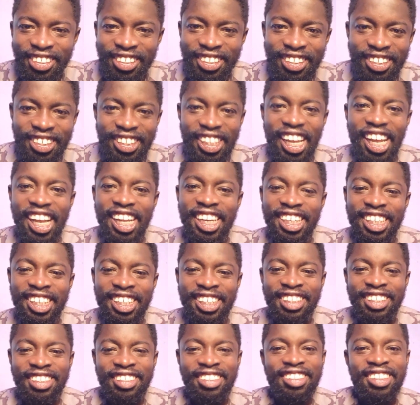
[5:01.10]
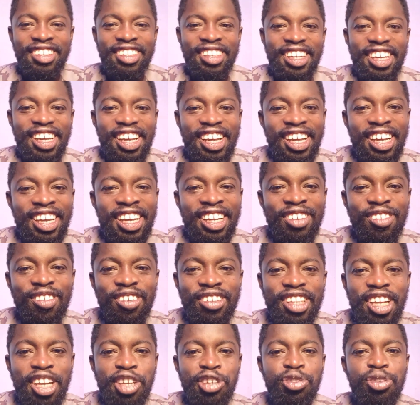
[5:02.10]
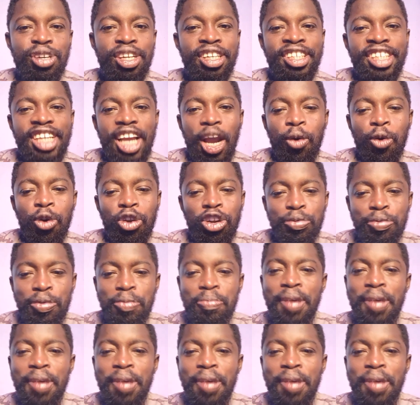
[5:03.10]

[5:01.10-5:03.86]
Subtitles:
sane Dr. UND award bi